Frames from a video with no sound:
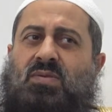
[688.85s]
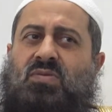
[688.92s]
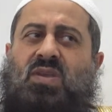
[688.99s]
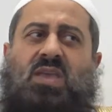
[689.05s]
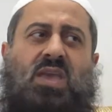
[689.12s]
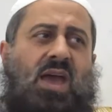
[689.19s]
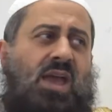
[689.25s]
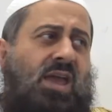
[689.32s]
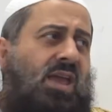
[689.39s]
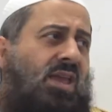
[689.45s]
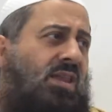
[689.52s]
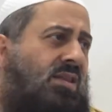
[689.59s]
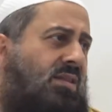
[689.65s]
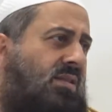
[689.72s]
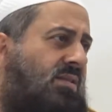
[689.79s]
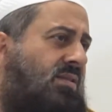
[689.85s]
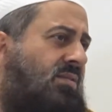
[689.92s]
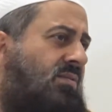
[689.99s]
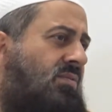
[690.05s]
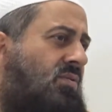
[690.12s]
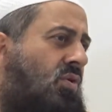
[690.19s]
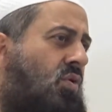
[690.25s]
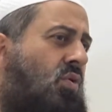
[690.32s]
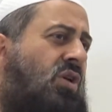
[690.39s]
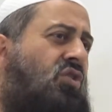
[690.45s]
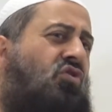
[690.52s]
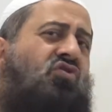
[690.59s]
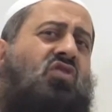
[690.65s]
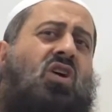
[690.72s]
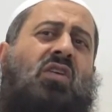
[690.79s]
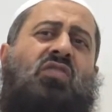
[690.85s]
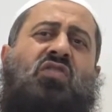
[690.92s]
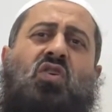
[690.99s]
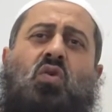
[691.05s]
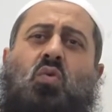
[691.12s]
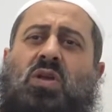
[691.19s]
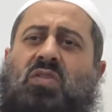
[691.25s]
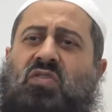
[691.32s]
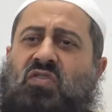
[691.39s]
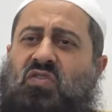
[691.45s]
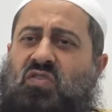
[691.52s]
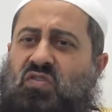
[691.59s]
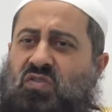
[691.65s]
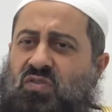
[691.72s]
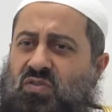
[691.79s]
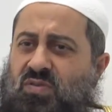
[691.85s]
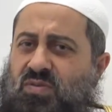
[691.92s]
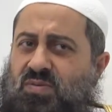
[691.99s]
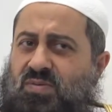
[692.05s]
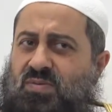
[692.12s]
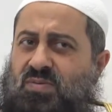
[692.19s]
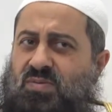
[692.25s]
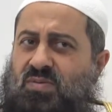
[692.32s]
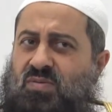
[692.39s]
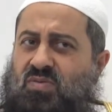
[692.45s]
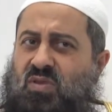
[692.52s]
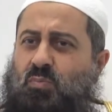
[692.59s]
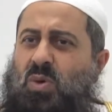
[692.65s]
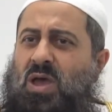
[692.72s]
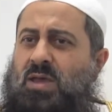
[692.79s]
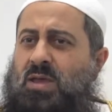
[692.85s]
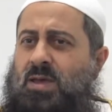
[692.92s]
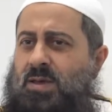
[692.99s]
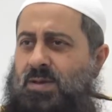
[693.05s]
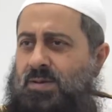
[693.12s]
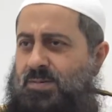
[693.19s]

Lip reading: to gain or a huge consequence to pay.